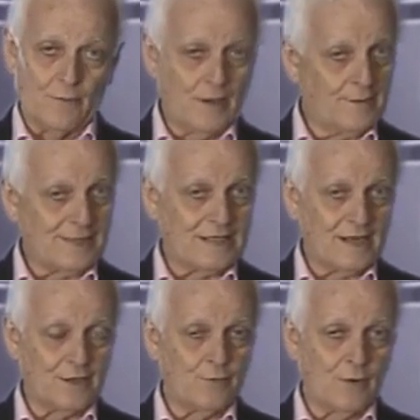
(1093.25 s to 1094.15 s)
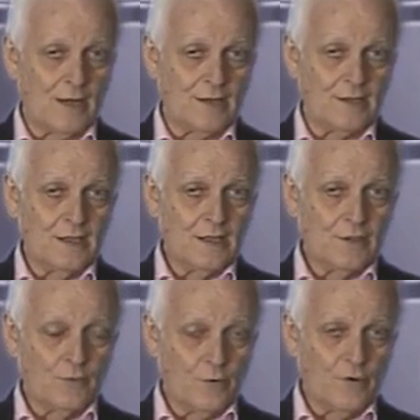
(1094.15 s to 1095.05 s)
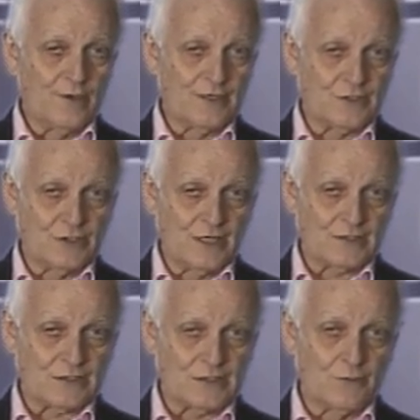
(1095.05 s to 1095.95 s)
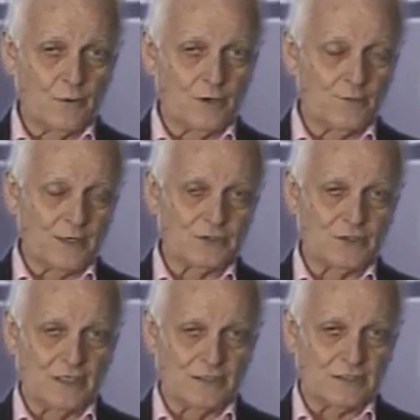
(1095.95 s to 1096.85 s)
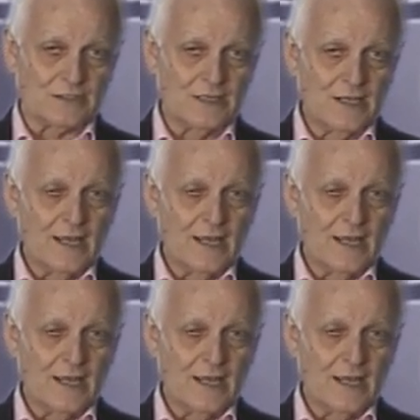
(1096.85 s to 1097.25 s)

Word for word: Well, let me tell you what the Word is Jesus, and the Word was Jesus.